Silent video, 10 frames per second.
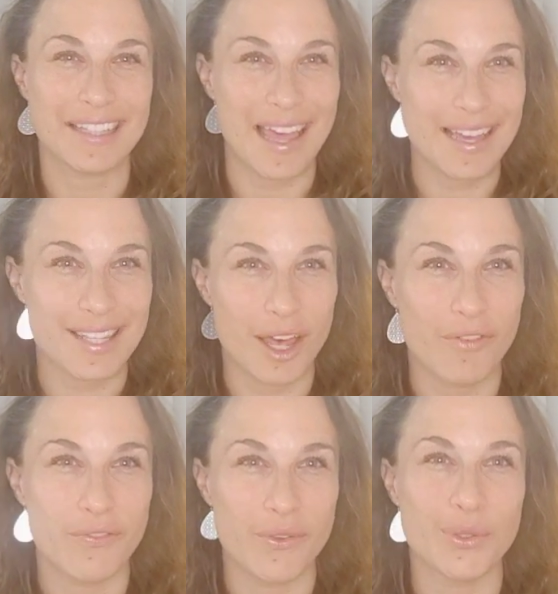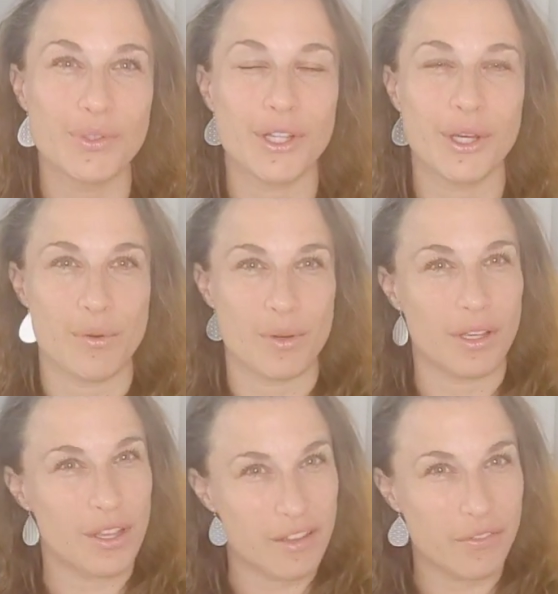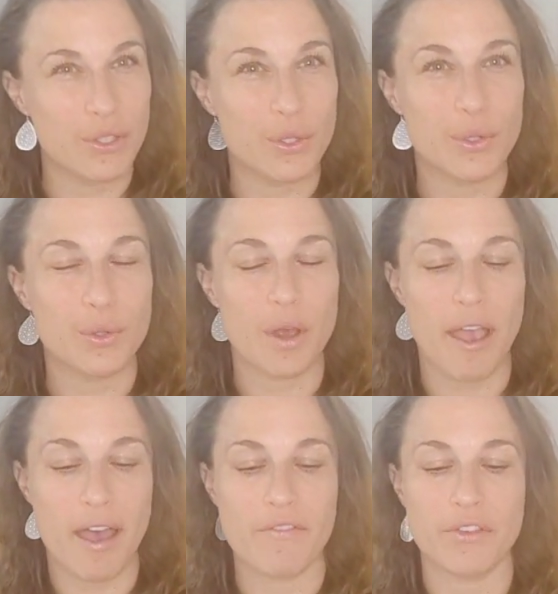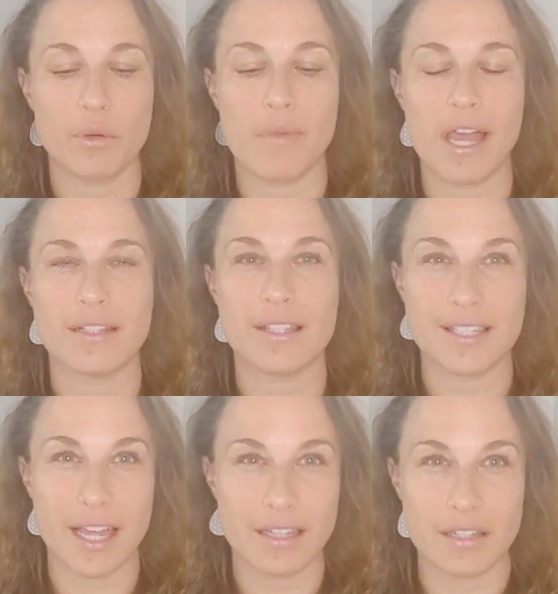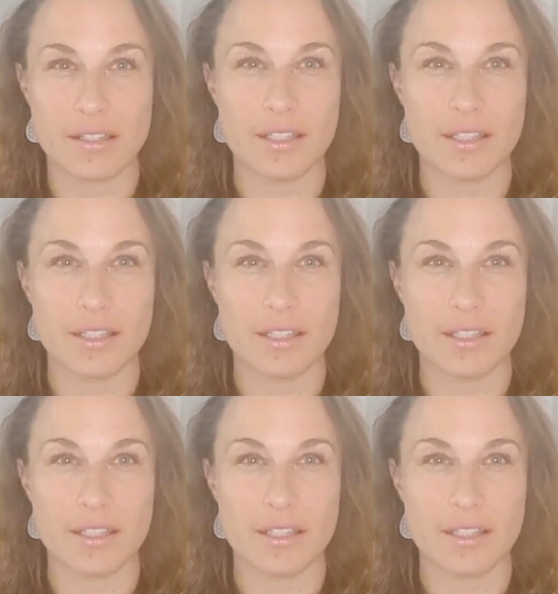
glass half full, no if you have your mind set on